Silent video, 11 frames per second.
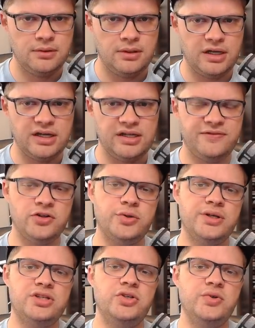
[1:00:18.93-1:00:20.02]
If you're
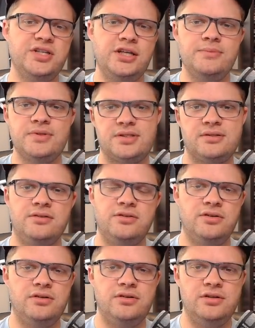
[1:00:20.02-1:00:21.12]
doing 2 teams,
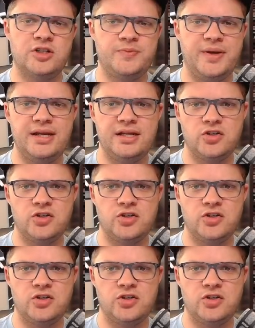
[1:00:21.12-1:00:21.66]
you're expanding